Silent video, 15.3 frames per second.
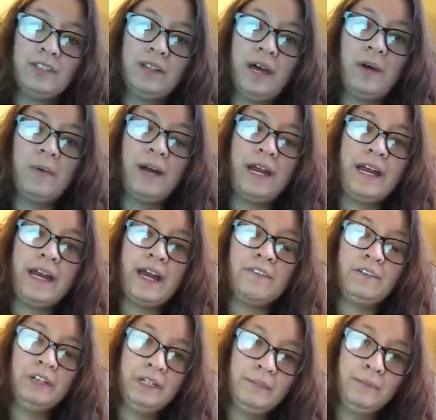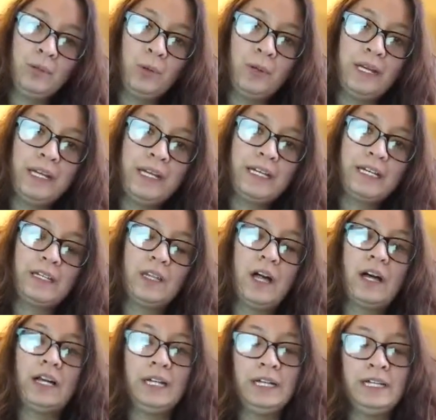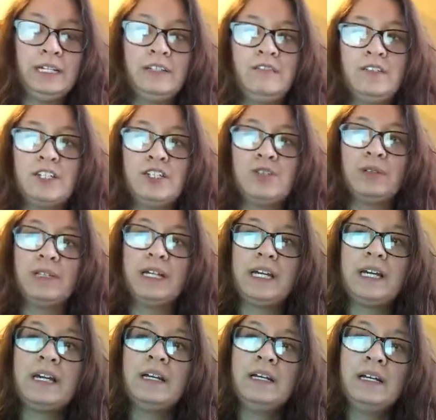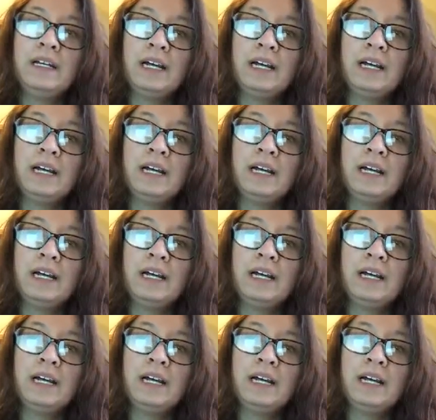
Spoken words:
so that way every employee can log in individually